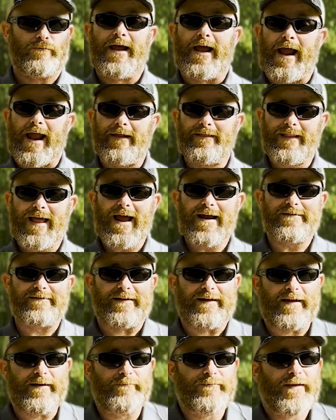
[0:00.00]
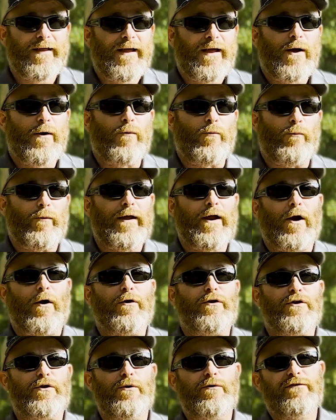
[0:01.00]
And lastly, we are
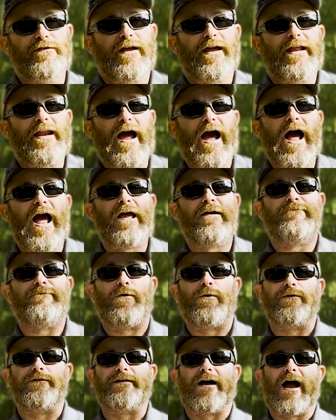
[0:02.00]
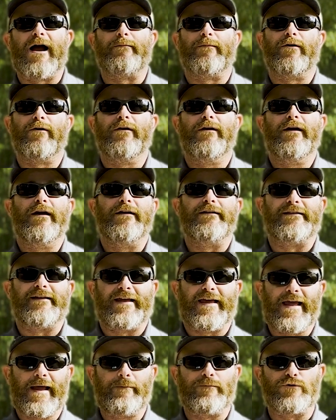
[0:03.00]
using an iPhone timer to
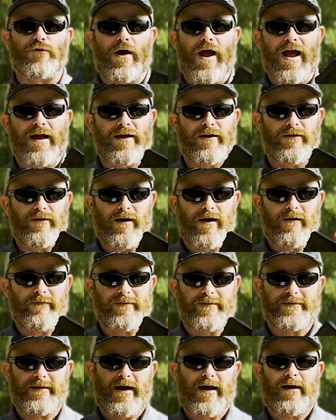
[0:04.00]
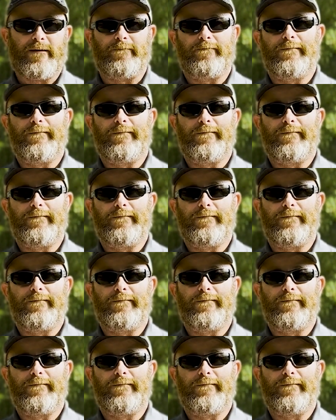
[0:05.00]
keep track of the time.